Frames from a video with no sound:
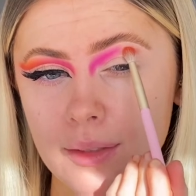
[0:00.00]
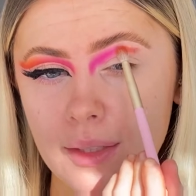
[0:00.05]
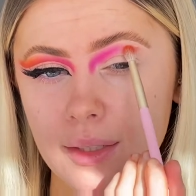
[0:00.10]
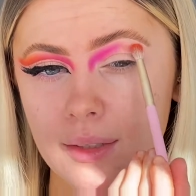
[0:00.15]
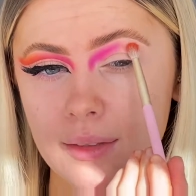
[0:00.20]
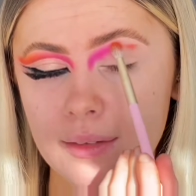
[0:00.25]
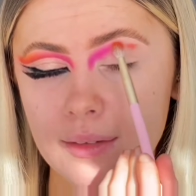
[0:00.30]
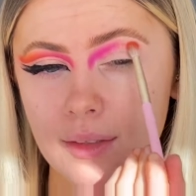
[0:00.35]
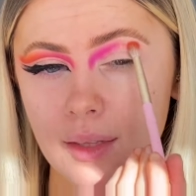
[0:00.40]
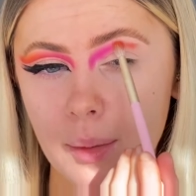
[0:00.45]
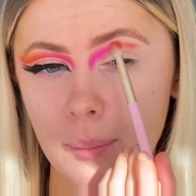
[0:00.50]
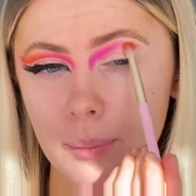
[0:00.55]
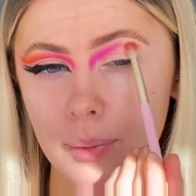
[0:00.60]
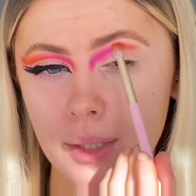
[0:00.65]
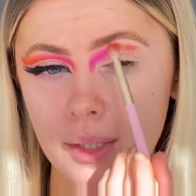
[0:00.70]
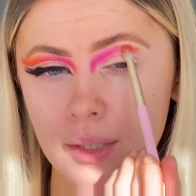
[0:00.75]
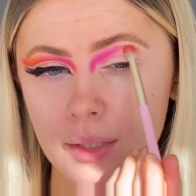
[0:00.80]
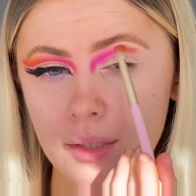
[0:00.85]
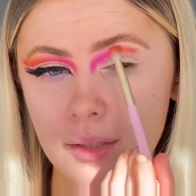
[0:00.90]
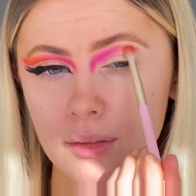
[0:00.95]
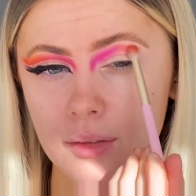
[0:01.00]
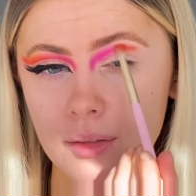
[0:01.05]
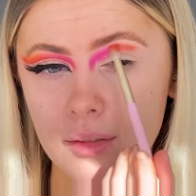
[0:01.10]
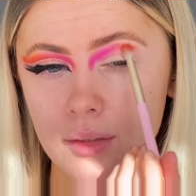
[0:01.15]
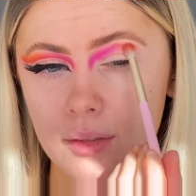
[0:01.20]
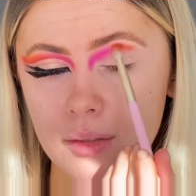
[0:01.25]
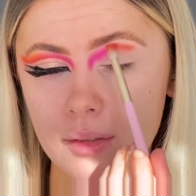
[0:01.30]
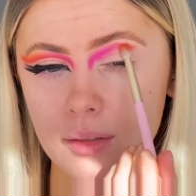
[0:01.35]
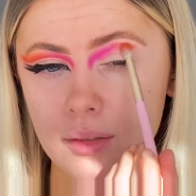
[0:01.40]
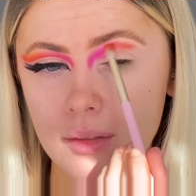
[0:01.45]
it into that pink
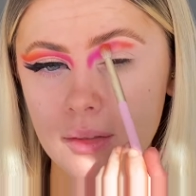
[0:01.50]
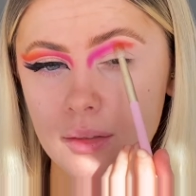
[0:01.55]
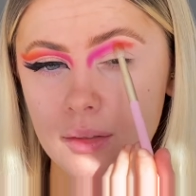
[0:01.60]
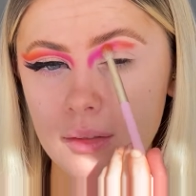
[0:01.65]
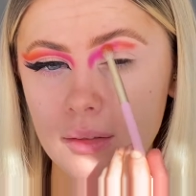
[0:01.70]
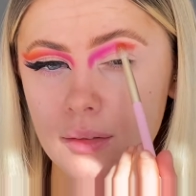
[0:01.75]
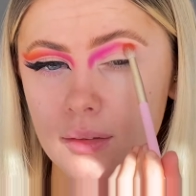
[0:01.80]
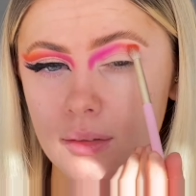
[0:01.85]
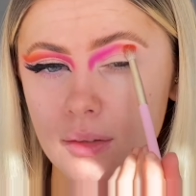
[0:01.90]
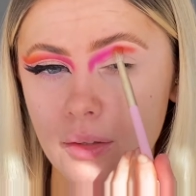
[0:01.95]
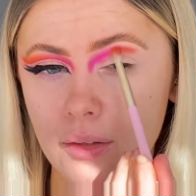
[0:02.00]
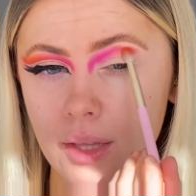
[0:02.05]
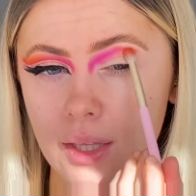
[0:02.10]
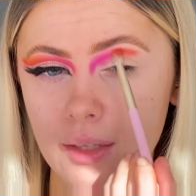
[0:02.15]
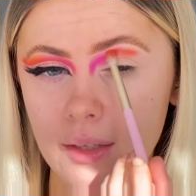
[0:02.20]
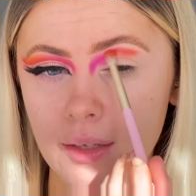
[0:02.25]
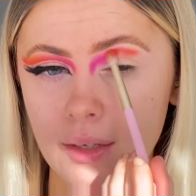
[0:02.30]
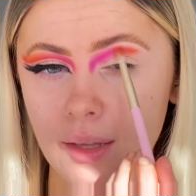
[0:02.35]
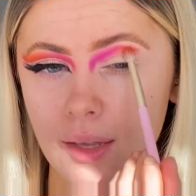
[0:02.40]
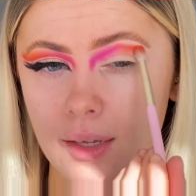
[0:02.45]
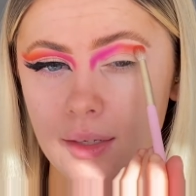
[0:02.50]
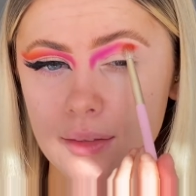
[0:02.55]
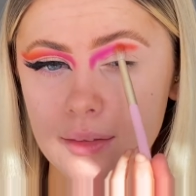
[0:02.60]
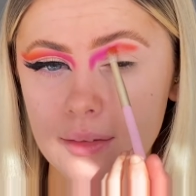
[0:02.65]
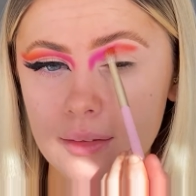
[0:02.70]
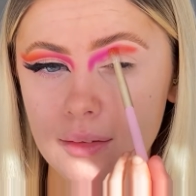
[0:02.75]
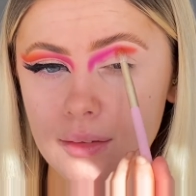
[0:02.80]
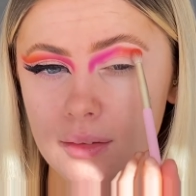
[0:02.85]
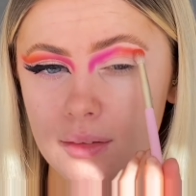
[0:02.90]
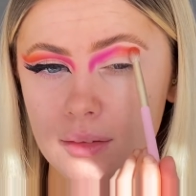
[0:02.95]
so they connect,